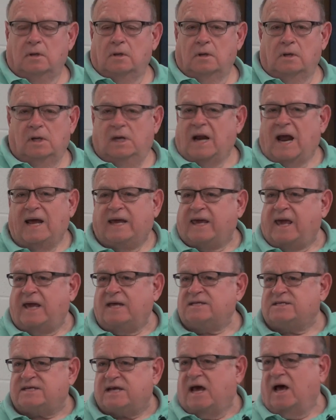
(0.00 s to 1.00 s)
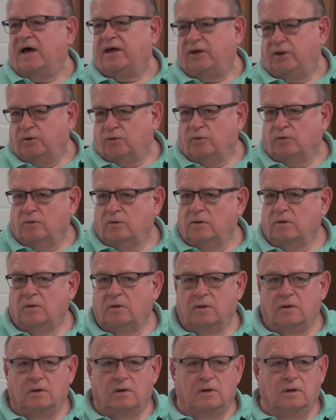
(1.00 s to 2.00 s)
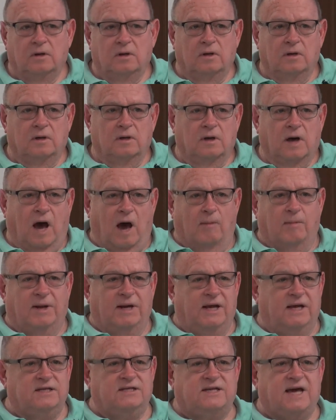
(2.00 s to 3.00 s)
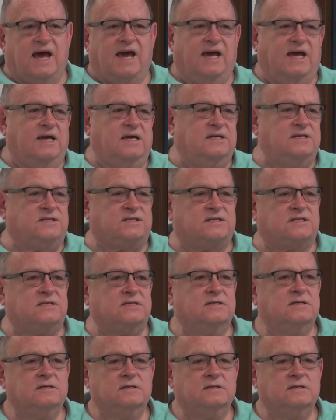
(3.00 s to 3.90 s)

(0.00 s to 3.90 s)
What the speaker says: And I can't tell you how many days